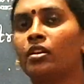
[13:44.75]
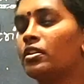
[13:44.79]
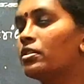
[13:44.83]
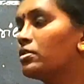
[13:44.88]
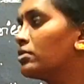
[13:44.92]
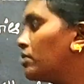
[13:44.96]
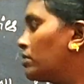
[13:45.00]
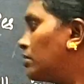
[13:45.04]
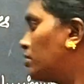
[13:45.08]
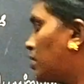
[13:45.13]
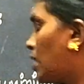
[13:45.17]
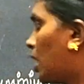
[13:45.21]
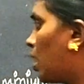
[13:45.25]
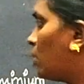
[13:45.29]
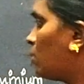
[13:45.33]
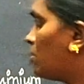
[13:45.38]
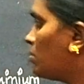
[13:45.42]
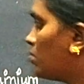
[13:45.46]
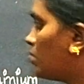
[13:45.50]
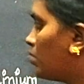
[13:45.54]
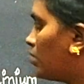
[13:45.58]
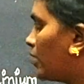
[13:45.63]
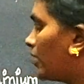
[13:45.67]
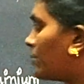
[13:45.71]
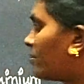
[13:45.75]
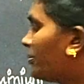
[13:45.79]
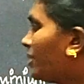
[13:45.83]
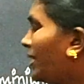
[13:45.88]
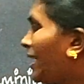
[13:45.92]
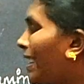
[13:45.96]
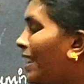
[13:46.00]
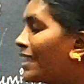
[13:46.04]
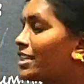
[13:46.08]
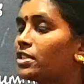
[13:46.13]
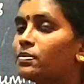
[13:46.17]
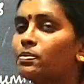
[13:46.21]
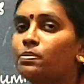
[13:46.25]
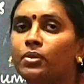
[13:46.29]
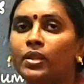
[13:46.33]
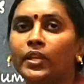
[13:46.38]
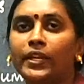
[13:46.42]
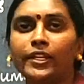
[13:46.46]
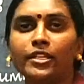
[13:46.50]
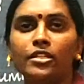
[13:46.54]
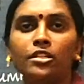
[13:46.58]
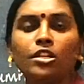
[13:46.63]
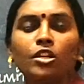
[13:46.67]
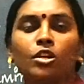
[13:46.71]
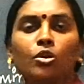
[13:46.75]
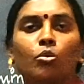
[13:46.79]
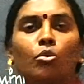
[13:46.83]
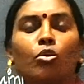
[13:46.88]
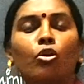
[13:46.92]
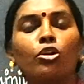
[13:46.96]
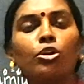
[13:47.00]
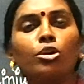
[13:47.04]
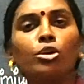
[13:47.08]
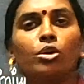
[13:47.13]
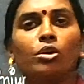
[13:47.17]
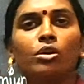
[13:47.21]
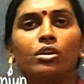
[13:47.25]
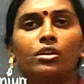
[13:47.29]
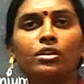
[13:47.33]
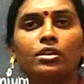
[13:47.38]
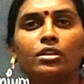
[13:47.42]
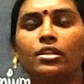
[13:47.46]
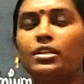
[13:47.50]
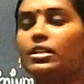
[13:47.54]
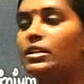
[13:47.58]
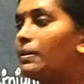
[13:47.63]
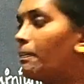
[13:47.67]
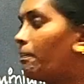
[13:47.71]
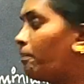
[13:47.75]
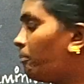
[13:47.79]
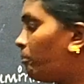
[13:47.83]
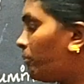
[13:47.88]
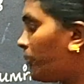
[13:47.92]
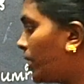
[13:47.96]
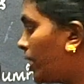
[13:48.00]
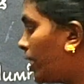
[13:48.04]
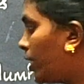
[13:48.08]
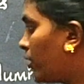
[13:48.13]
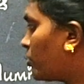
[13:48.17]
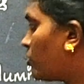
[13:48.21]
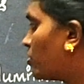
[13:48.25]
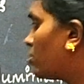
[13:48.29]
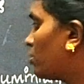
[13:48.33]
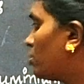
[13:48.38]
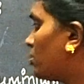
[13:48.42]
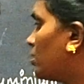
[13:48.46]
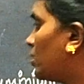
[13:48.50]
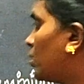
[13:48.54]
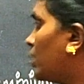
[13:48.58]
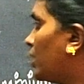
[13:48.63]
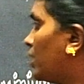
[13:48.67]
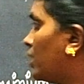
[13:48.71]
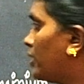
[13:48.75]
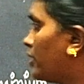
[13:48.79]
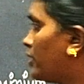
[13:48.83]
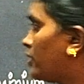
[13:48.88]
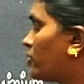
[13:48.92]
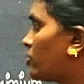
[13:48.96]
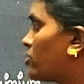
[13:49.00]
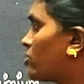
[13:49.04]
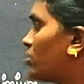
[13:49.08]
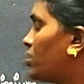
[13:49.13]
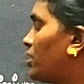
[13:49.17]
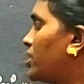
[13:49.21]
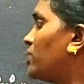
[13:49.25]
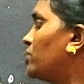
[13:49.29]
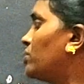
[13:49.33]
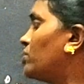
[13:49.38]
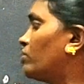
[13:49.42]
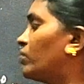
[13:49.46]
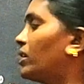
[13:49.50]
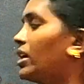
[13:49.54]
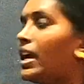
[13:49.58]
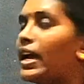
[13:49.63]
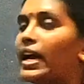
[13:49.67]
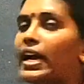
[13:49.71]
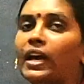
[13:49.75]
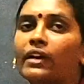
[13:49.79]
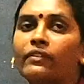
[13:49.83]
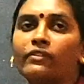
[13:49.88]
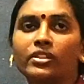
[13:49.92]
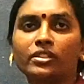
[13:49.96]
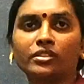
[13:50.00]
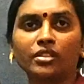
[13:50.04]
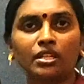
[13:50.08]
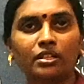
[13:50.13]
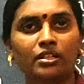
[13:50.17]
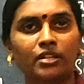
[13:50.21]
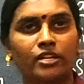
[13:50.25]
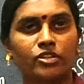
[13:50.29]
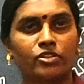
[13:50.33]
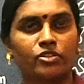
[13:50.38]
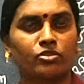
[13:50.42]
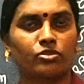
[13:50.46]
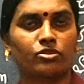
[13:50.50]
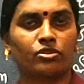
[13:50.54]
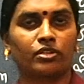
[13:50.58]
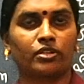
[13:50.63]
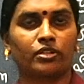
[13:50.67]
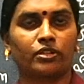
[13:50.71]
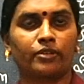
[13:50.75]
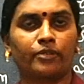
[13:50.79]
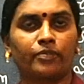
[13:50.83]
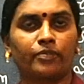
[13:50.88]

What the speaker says: So now let me explain what all the major industries we have in the country.